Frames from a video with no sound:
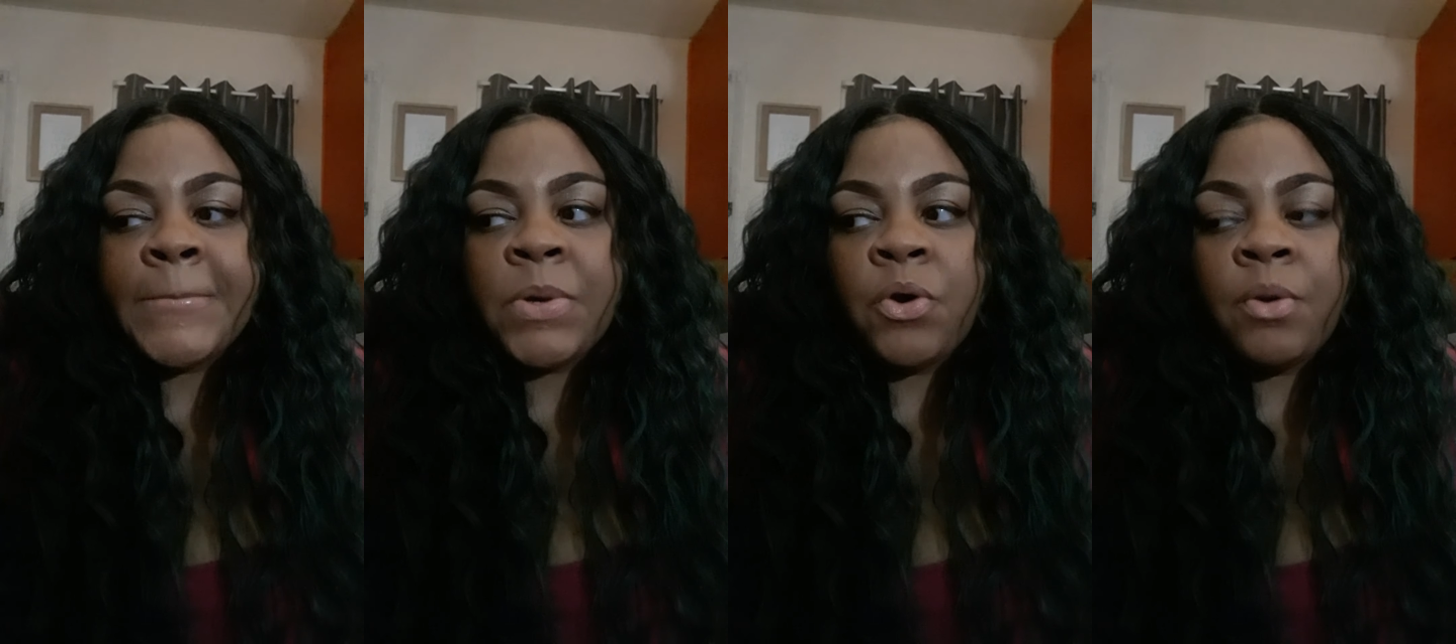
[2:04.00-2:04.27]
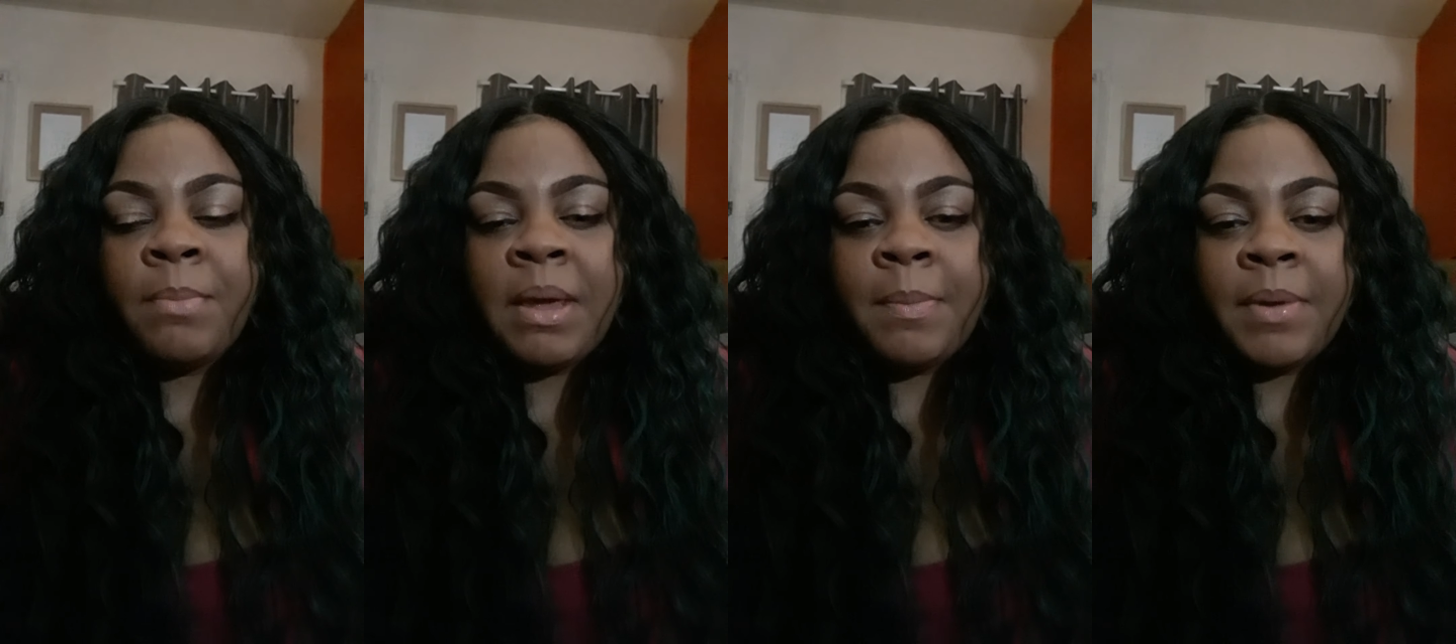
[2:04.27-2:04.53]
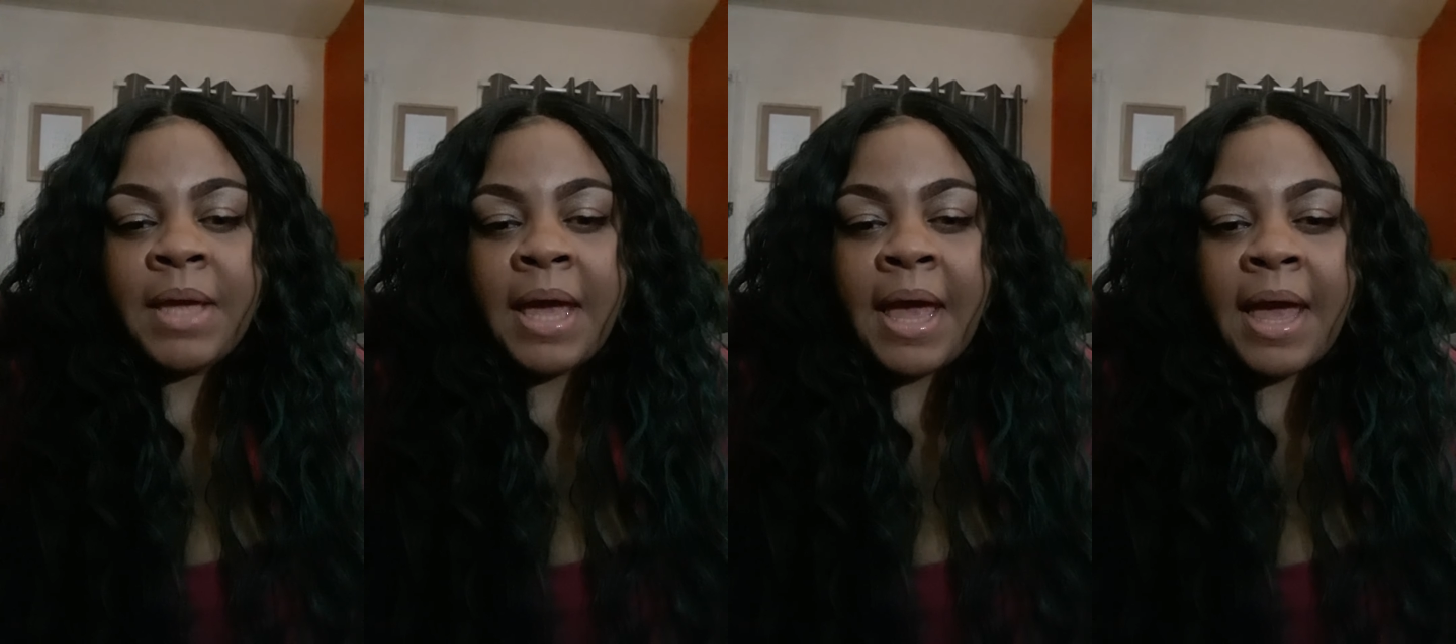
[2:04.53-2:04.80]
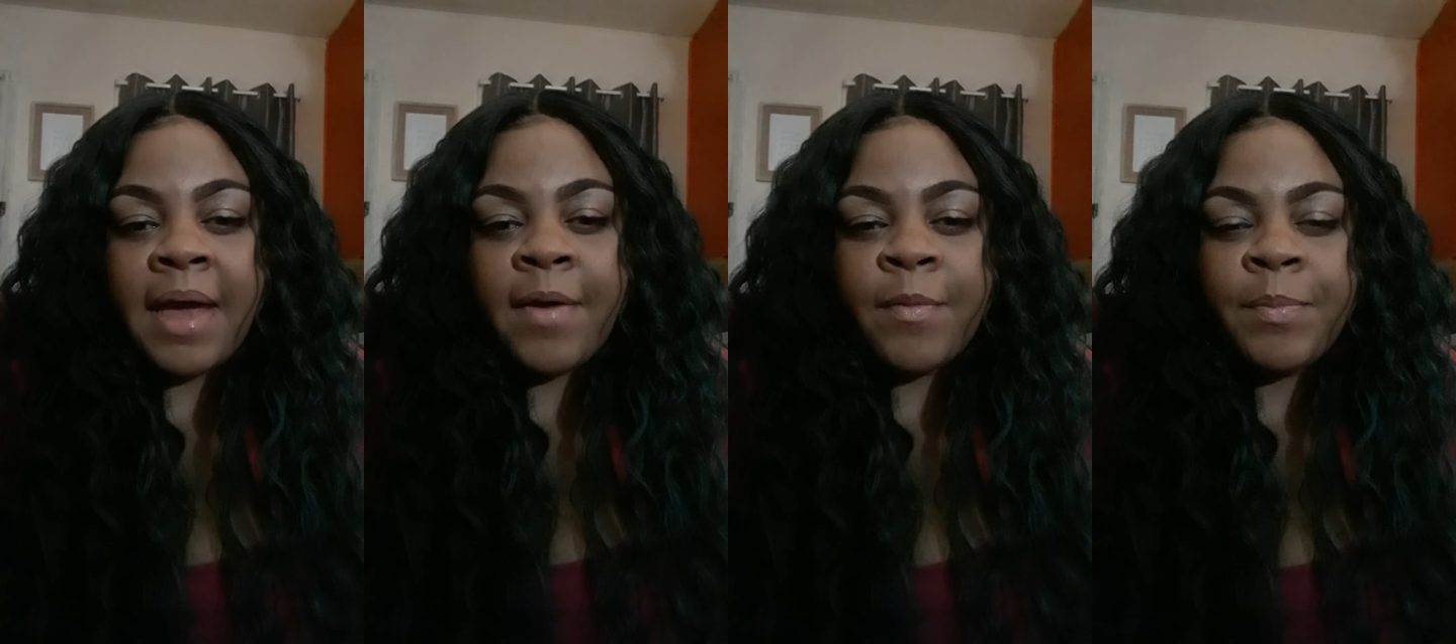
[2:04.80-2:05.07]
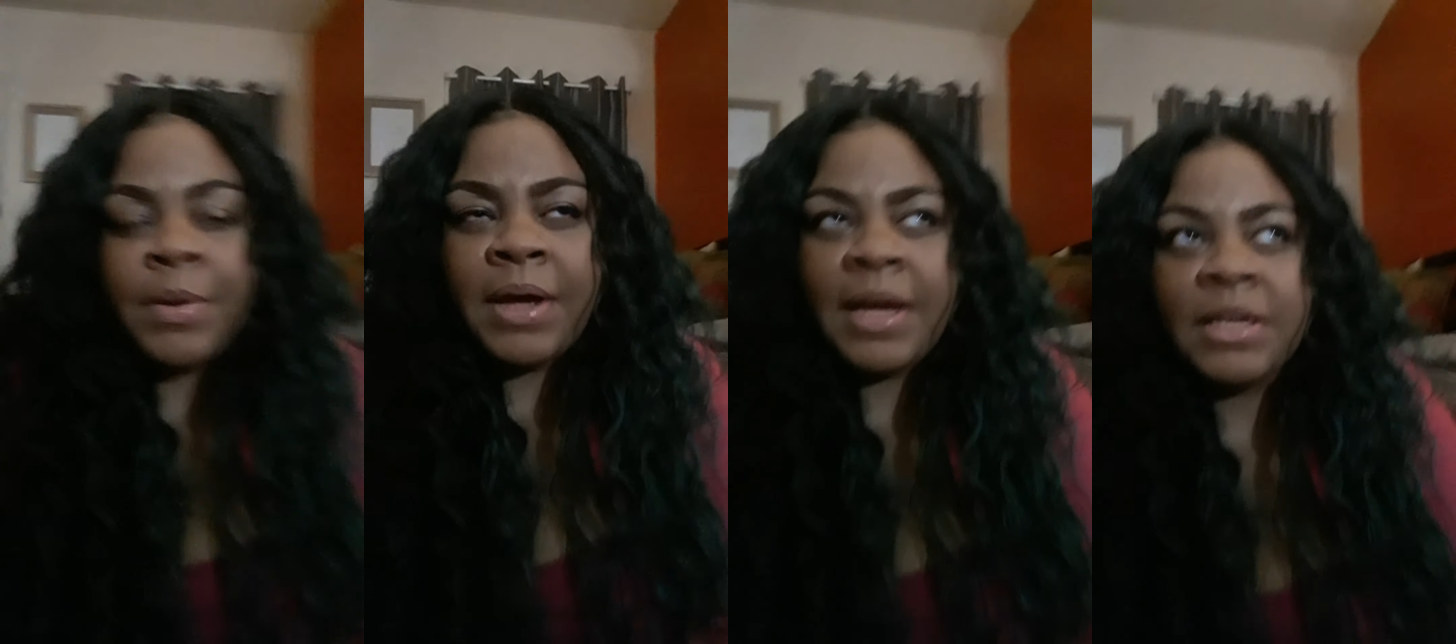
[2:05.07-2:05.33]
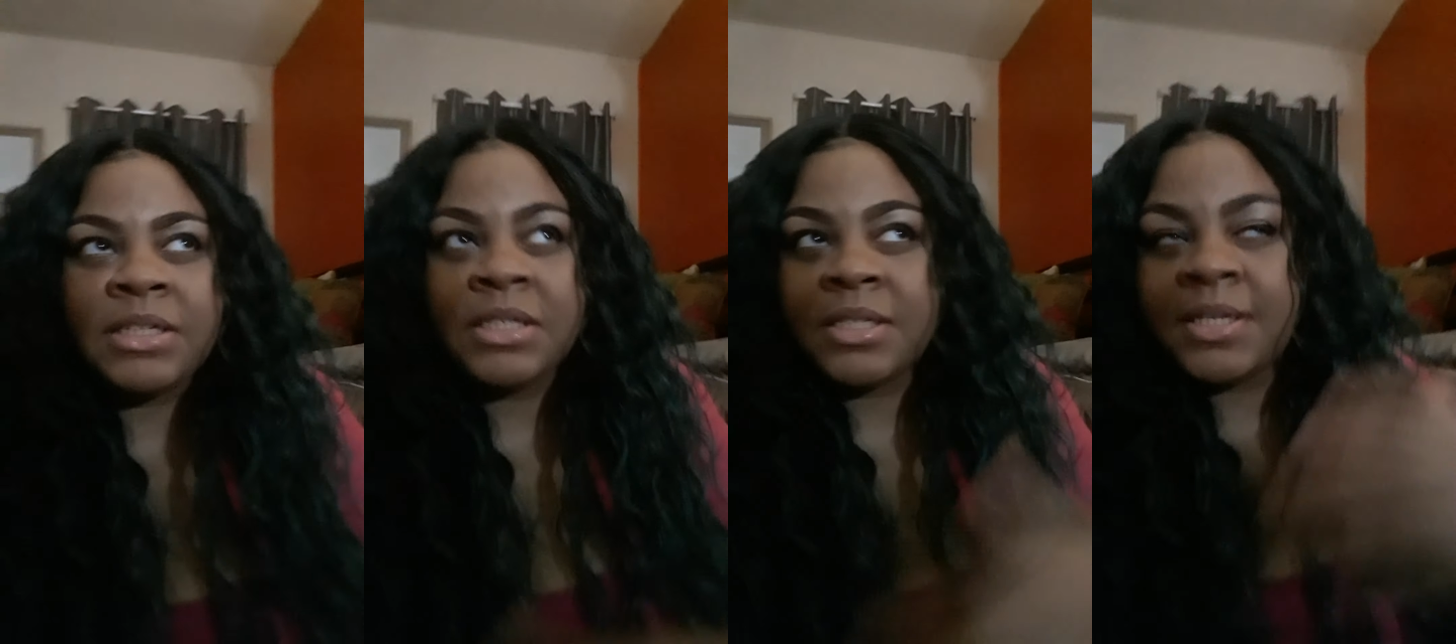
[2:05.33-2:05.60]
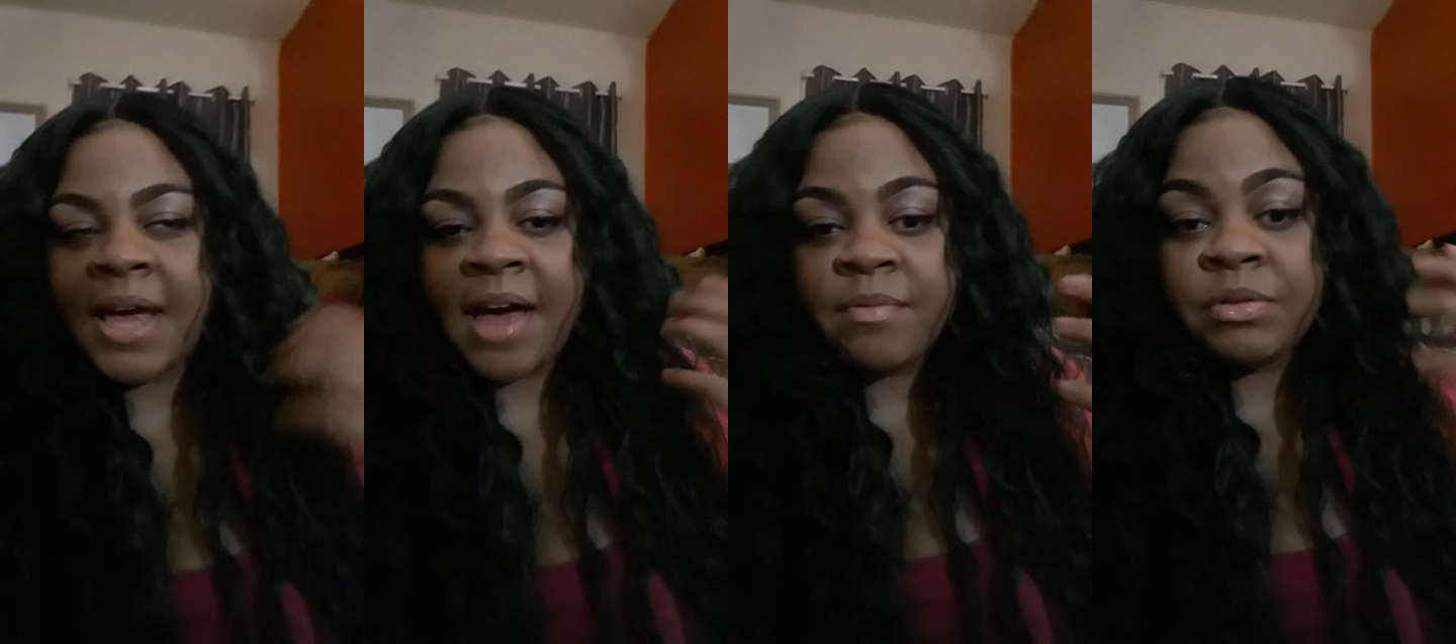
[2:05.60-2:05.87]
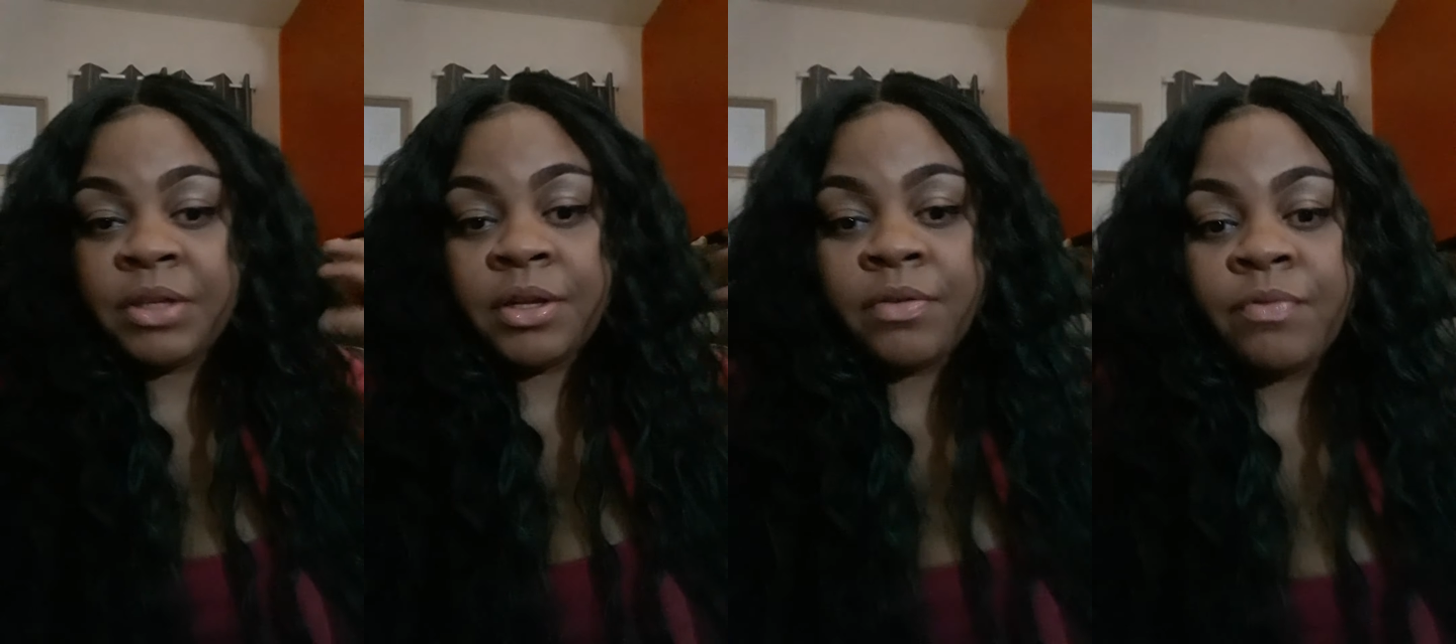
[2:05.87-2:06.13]
or maybe I have, but I just
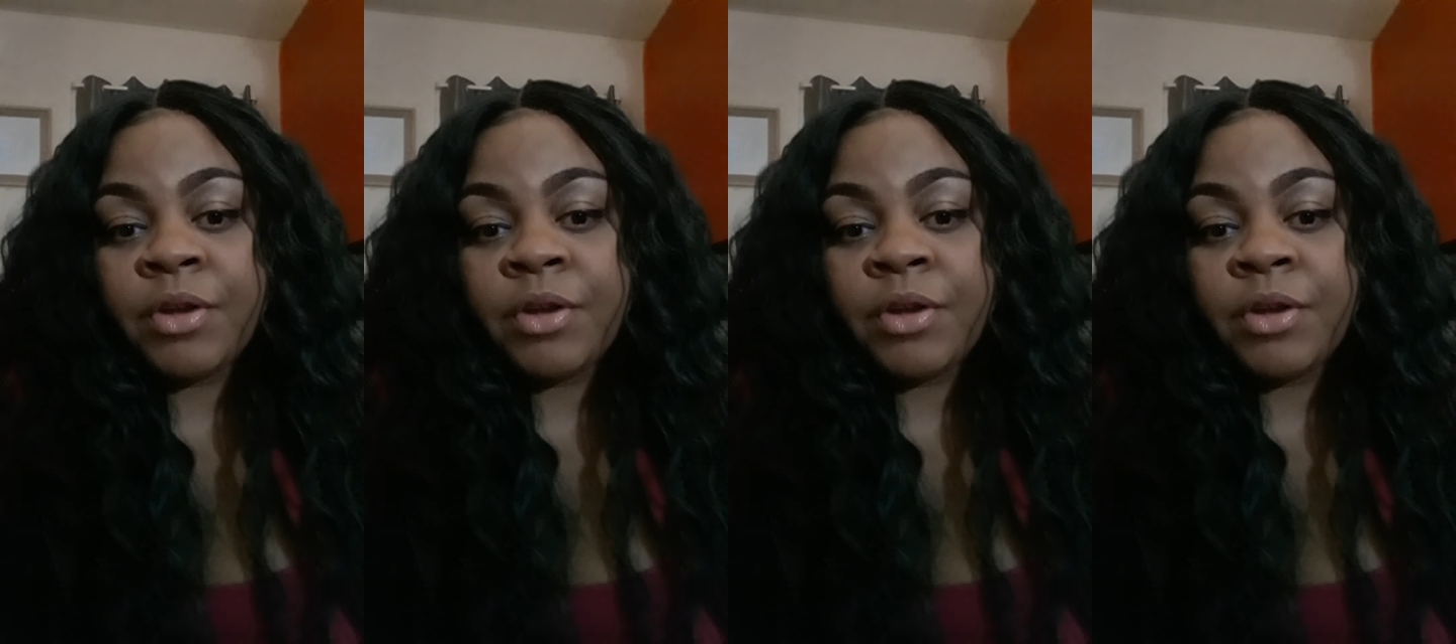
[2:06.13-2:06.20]
haven't did